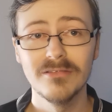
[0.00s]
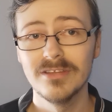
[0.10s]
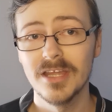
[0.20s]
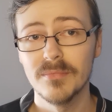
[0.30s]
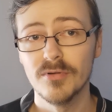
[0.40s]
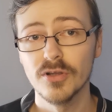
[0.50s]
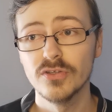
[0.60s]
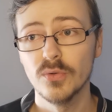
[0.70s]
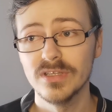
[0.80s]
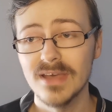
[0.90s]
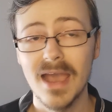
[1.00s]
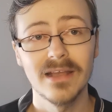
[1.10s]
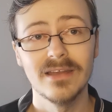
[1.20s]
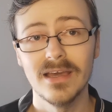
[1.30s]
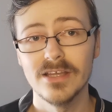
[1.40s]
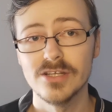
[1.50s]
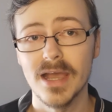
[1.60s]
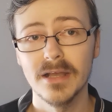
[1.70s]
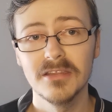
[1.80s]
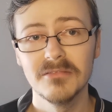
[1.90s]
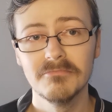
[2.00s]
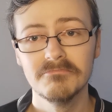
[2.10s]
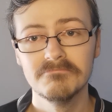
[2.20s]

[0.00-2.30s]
and Dana Brooke to attack Nia Jax.